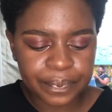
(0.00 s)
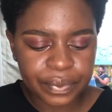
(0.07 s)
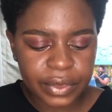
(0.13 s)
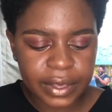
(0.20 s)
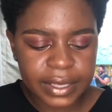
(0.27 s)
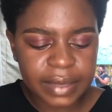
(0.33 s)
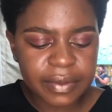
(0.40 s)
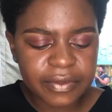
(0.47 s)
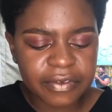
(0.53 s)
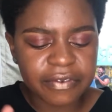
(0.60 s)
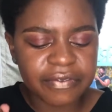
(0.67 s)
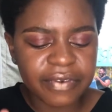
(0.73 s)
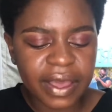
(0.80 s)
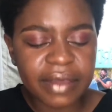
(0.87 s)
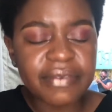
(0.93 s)
some of the
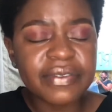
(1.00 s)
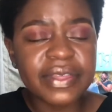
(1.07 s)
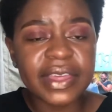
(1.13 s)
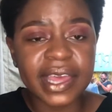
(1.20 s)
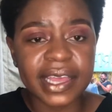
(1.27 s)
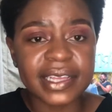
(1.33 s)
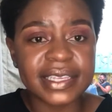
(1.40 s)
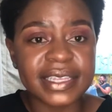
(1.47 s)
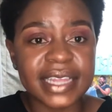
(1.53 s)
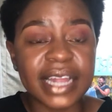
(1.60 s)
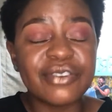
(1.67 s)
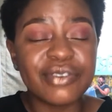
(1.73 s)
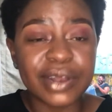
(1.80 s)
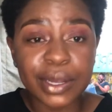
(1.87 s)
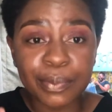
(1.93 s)
5 things that
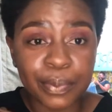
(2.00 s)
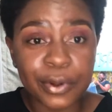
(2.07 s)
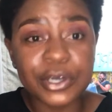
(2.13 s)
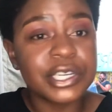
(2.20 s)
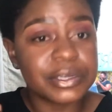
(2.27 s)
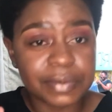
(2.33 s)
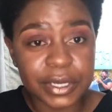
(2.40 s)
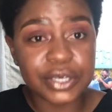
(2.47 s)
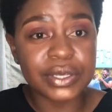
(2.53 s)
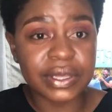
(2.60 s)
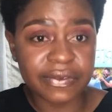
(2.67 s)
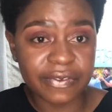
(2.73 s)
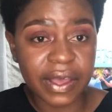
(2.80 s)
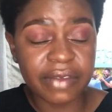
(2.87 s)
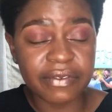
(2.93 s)
really pushed me to the
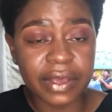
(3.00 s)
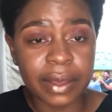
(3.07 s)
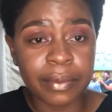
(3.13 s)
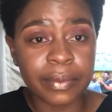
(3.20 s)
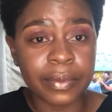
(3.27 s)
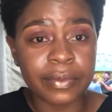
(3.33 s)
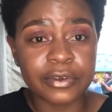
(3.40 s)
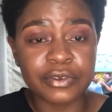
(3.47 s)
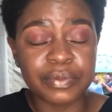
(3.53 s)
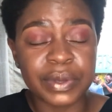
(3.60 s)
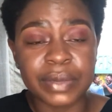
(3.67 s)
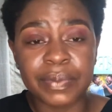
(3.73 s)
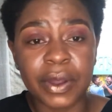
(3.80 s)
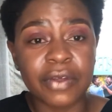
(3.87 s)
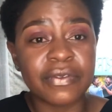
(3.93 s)
5 a.m. to be
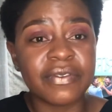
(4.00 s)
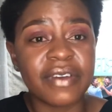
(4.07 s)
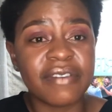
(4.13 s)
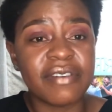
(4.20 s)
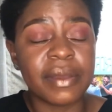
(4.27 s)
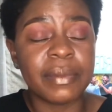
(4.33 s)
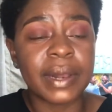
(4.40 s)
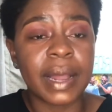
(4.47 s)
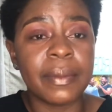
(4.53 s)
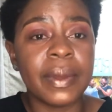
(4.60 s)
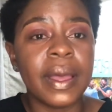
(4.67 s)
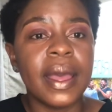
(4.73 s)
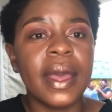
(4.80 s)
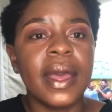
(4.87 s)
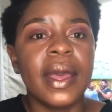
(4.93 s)
part of the 5 a.m. club.
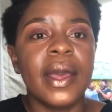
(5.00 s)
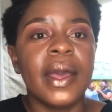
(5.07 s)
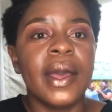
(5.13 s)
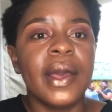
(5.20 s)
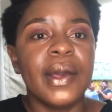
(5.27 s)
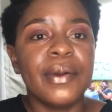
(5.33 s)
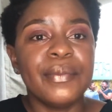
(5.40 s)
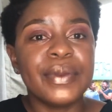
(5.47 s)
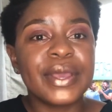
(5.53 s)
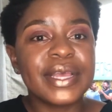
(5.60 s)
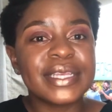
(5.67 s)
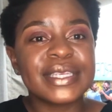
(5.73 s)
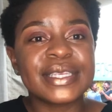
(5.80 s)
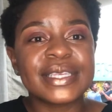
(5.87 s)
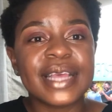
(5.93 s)

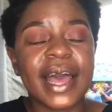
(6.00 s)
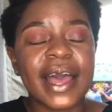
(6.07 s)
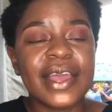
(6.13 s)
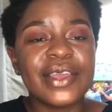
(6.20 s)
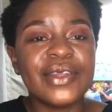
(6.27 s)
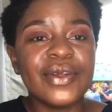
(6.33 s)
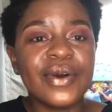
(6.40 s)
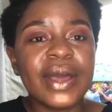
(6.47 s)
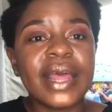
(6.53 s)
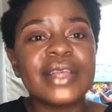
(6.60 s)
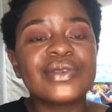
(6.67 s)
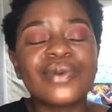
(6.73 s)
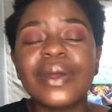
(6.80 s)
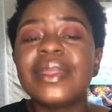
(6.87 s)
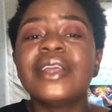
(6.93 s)
because it's
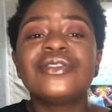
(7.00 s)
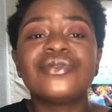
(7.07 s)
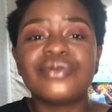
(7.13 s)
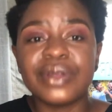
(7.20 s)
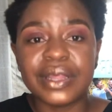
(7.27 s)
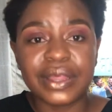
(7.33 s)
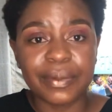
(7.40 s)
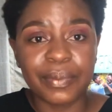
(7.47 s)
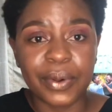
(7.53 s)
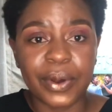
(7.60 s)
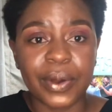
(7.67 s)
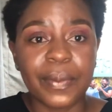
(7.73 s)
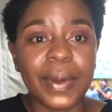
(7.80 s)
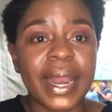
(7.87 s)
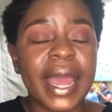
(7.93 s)
one thing to read the book,
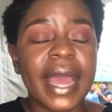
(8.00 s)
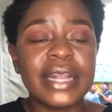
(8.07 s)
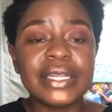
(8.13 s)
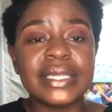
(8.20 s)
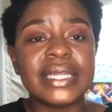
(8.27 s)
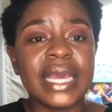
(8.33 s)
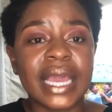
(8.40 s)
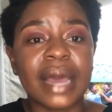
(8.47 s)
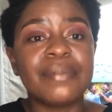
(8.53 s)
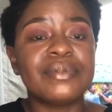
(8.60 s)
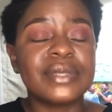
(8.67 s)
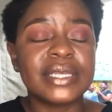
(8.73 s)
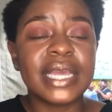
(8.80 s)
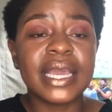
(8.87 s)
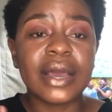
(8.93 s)
but I had to
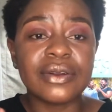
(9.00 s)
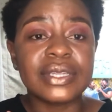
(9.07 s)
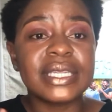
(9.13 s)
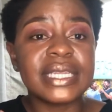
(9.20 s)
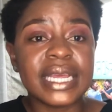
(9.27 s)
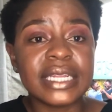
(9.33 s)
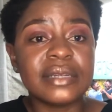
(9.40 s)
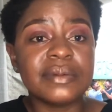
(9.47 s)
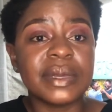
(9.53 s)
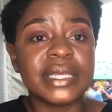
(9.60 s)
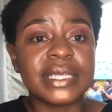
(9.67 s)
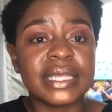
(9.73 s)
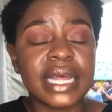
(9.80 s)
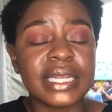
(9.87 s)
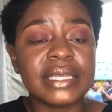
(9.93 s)
take out statements
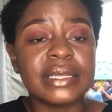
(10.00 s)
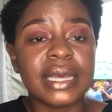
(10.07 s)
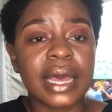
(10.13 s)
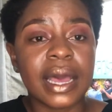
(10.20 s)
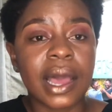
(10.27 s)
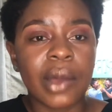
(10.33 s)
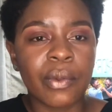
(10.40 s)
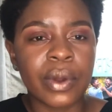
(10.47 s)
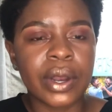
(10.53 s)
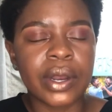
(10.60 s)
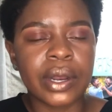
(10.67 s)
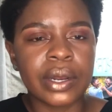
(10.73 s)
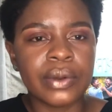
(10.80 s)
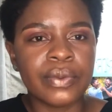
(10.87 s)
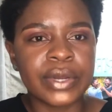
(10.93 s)
that were
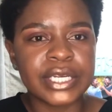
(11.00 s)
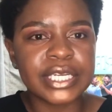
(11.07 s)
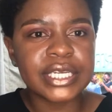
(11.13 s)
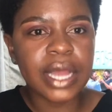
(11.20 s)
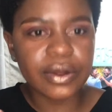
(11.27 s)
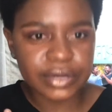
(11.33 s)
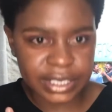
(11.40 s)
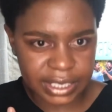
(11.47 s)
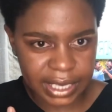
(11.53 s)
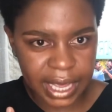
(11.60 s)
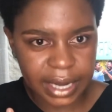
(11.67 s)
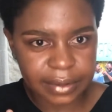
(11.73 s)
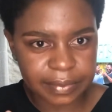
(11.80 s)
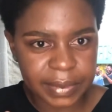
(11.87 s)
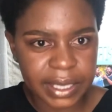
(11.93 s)
shouting at
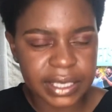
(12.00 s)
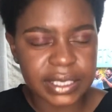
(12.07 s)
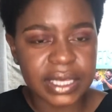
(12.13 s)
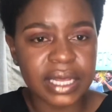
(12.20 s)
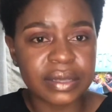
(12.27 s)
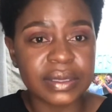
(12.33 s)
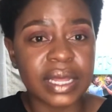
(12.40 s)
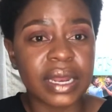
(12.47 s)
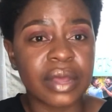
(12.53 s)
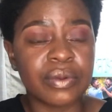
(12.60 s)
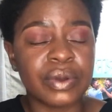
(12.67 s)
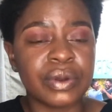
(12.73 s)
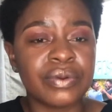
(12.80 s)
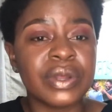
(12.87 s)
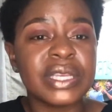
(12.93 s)
me, statements that were
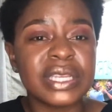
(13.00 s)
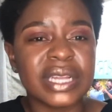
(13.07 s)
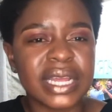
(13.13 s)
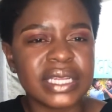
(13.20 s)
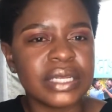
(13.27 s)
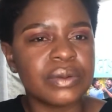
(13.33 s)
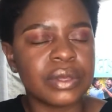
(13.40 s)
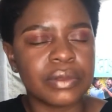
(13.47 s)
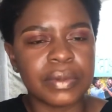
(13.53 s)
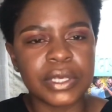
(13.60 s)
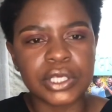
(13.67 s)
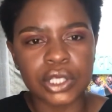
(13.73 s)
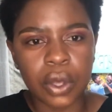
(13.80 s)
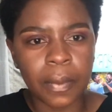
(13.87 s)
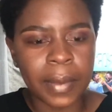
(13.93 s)
resonating with me
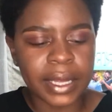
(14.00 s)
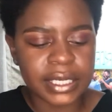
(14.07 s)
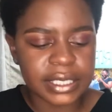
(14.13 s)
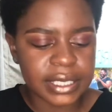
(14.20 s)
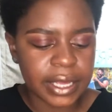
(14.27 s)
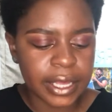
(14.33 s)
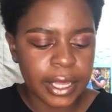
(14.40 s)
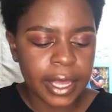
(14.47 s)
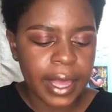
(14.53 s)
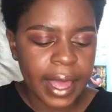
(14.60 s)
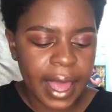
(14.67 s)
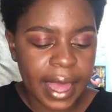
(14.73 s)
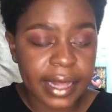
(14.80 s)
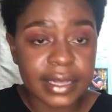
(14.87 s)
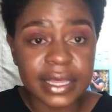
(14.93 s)
so much.
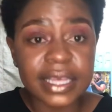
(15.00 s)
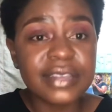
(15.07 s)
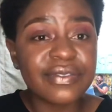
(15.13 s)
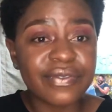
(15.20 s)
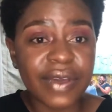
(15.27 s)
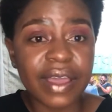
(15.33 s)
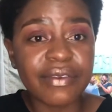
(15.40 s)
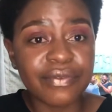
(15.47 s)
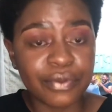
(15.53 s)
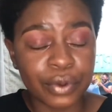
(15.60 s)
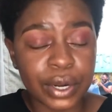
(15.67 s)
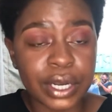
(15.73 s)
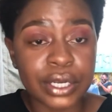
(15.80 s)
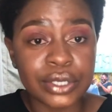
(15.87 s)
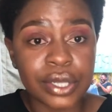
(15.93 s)
And these 5 were
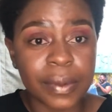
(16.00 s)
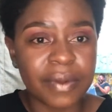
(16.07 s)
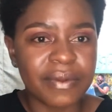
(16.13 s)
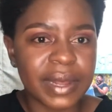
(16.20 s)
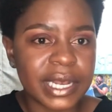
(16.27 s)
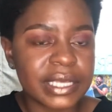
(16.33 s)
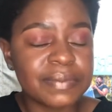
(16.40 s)
top of my list, but